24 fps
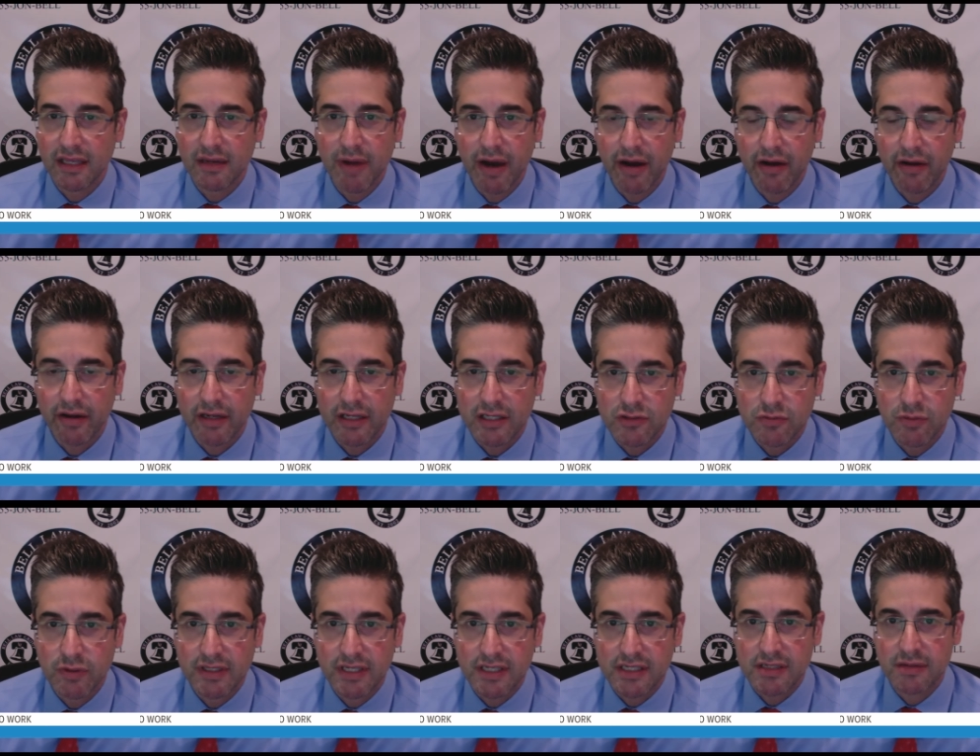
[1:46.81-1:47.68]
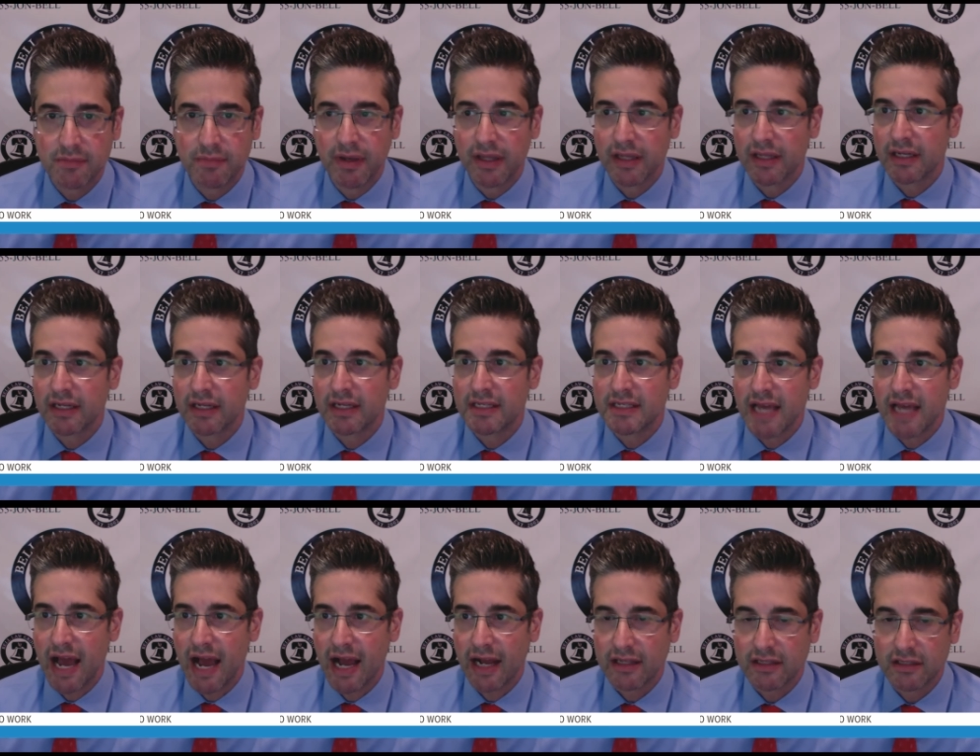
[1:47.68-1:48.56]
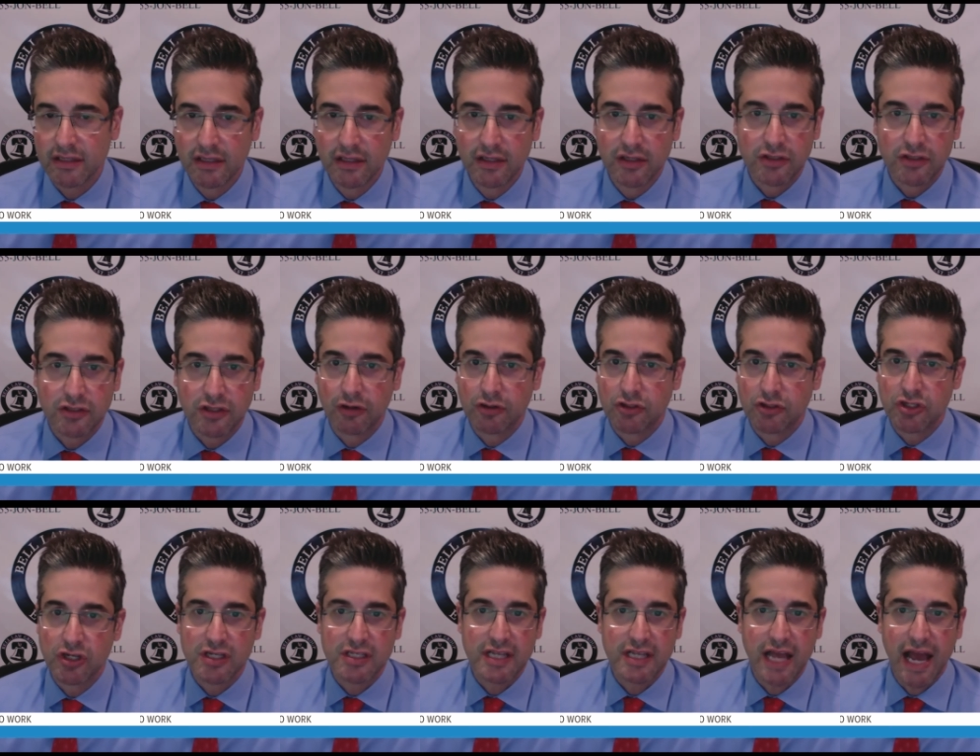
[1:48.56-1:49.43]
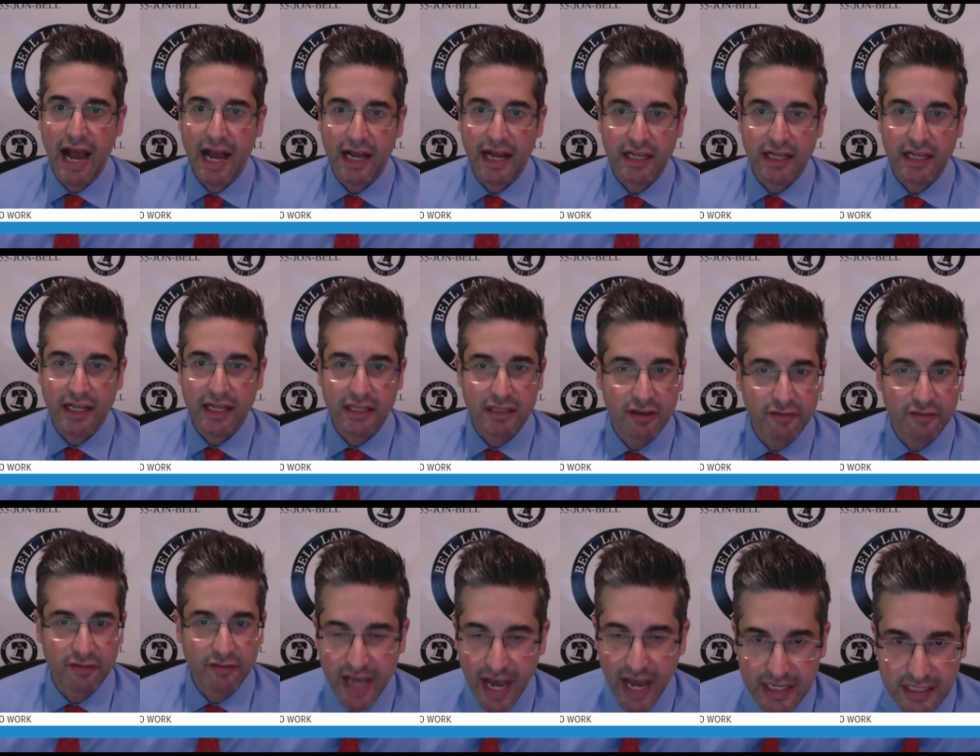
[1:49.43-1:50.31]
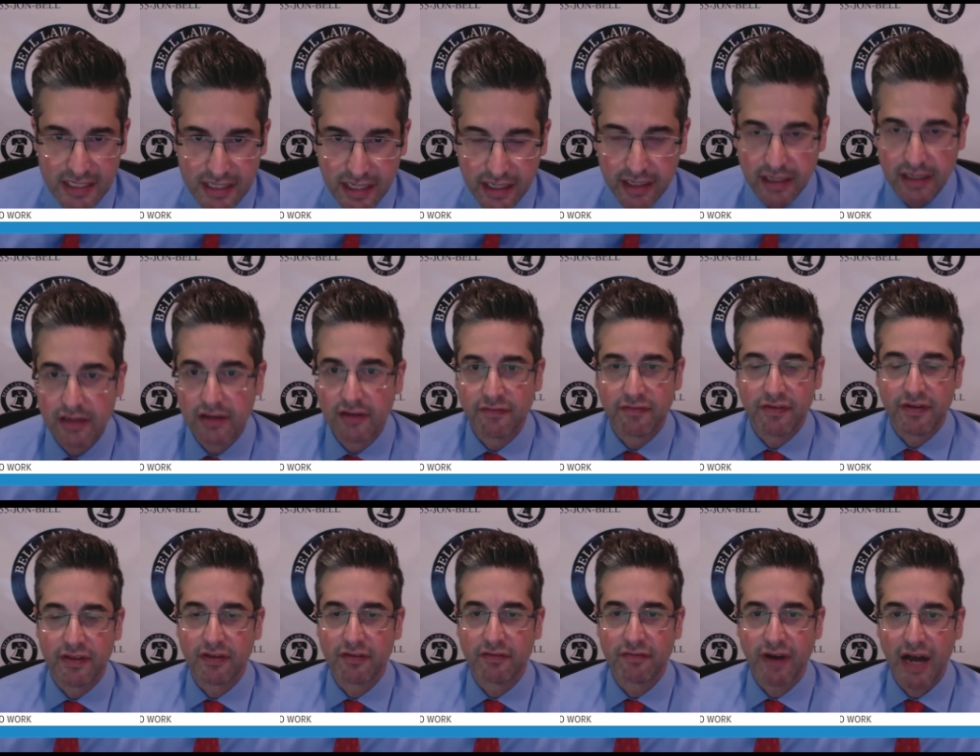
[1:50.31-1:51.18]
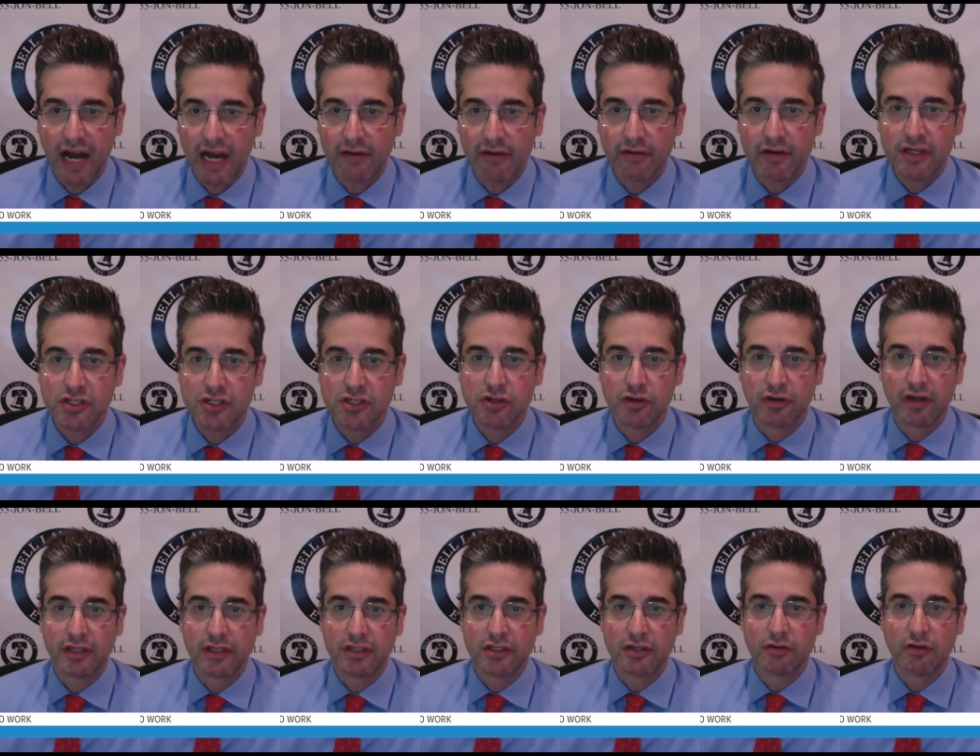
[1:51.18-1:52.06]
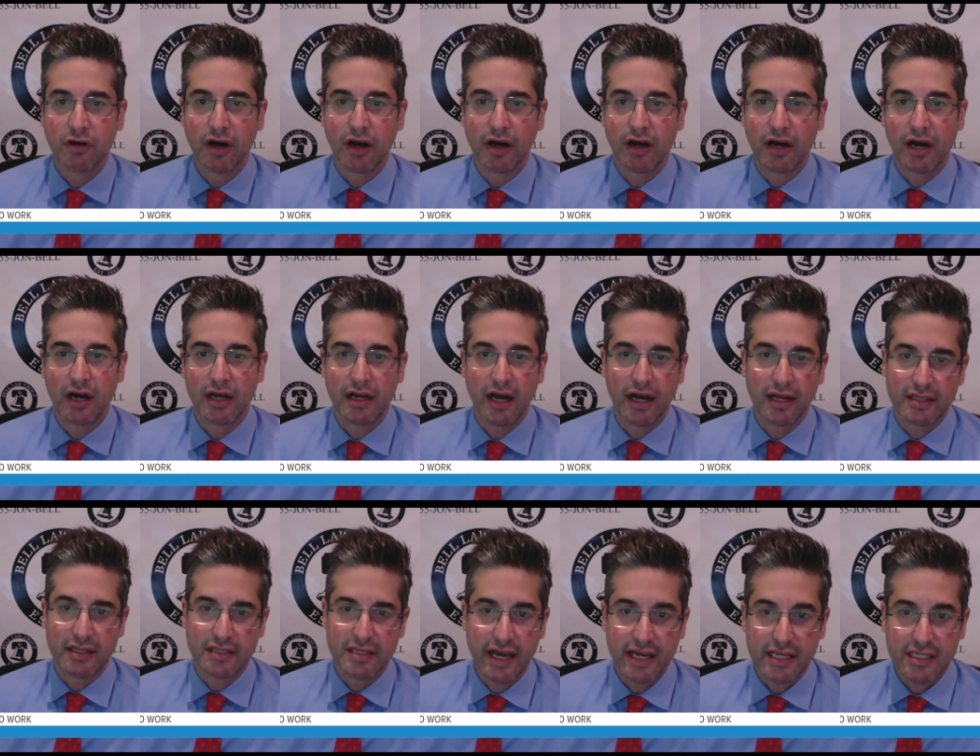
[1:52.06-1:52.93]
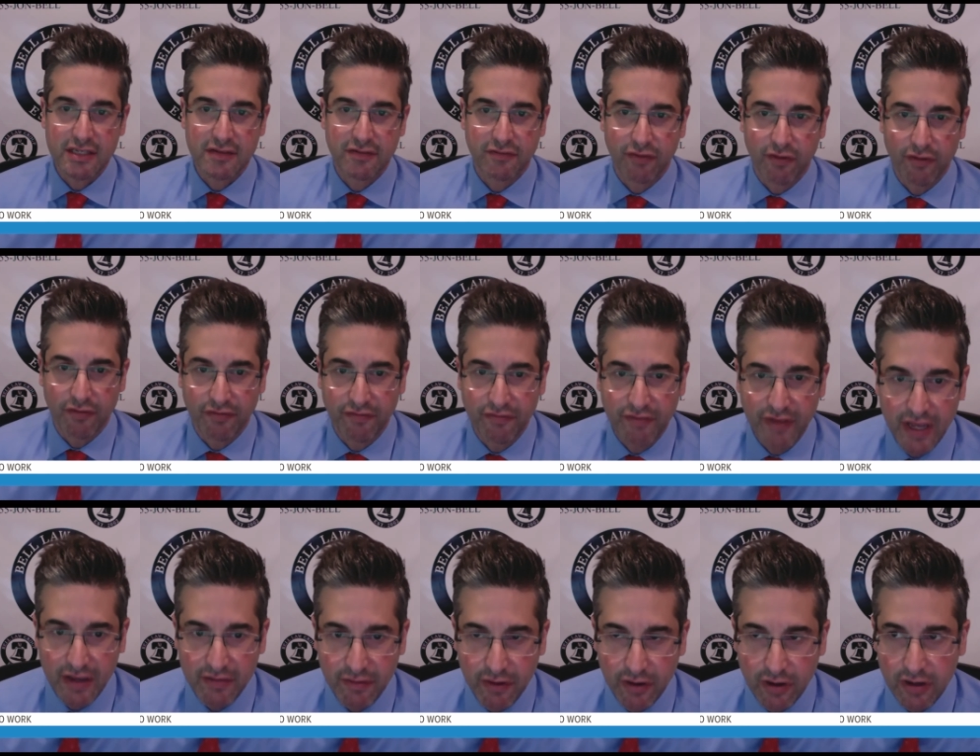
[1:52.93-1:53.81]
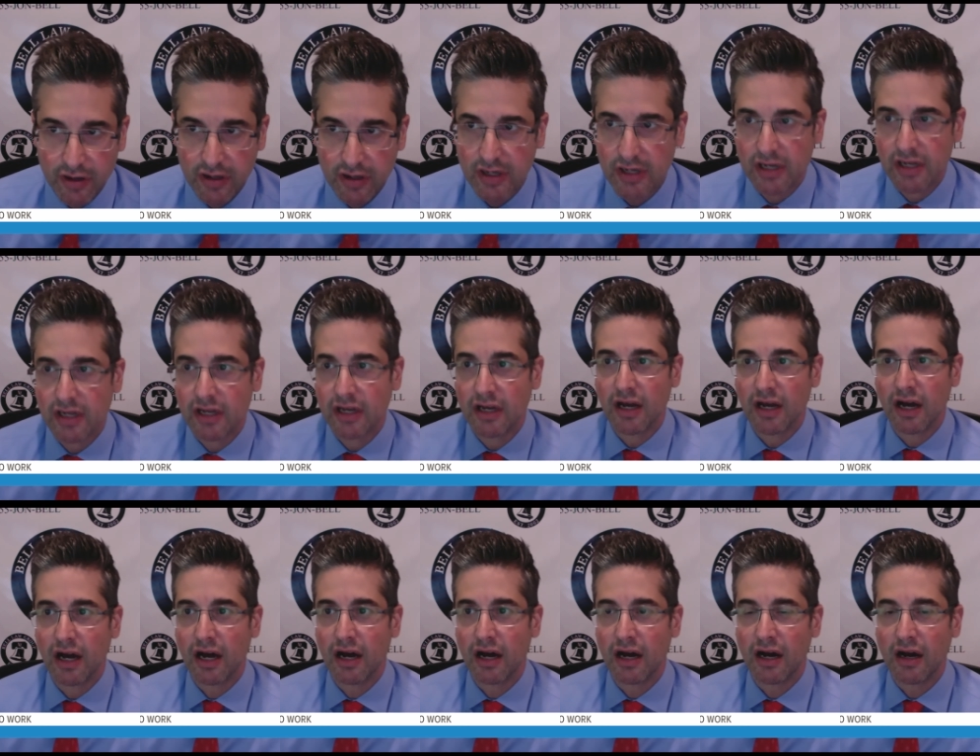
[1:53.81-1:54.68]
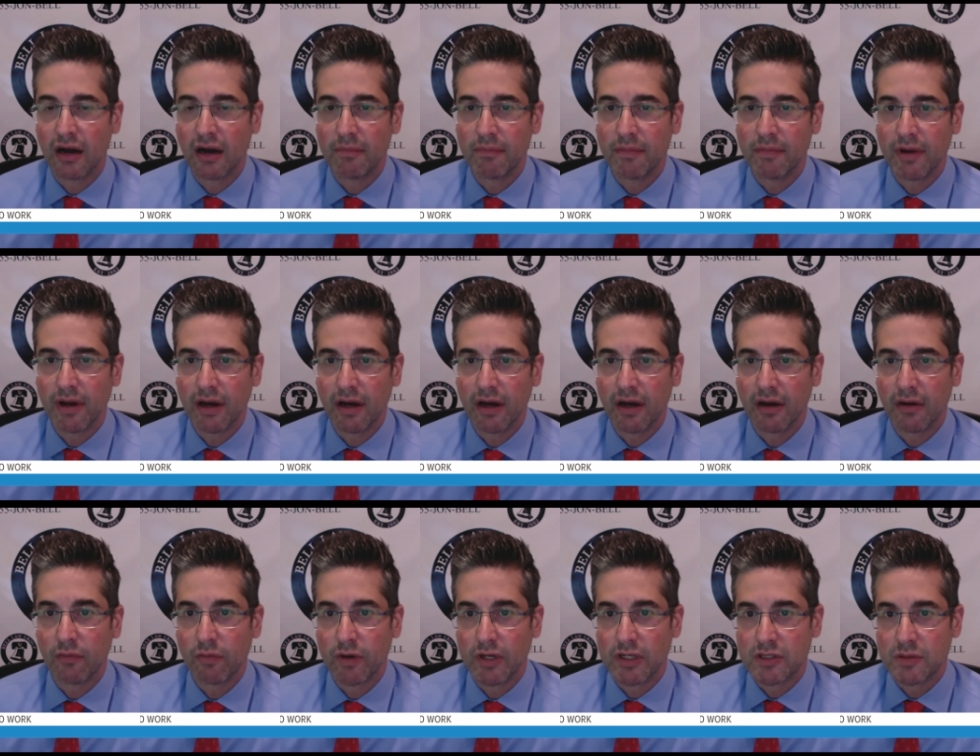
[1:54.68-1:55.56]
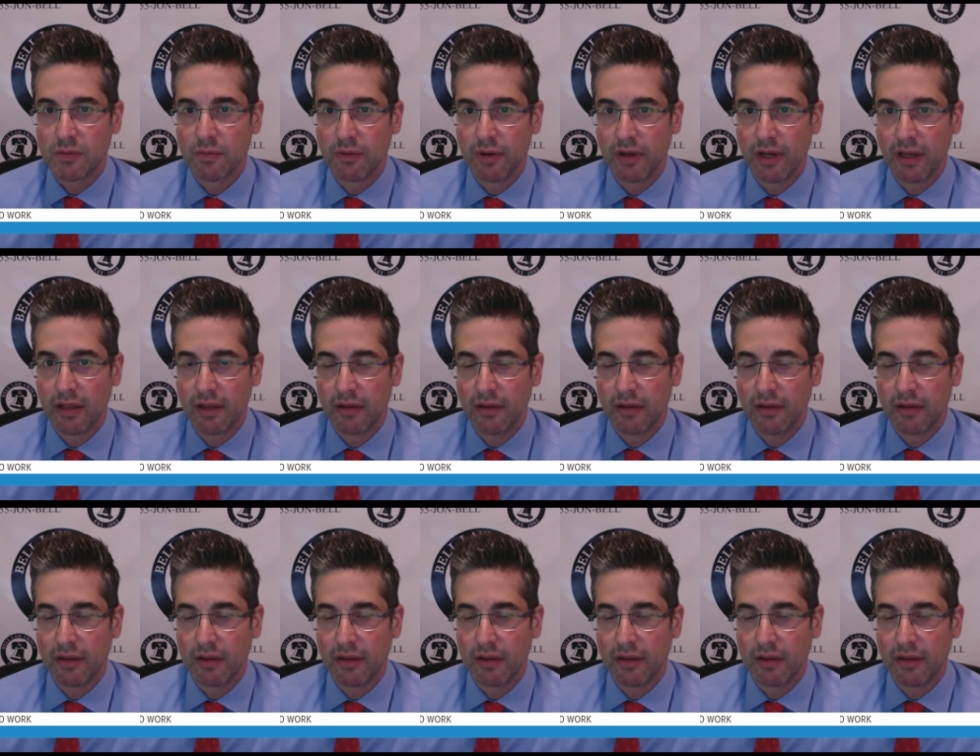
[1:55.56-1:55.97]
Americans with Disabilities Act. So just active testing for the virus. You could do a, a test for fever um, uh, which,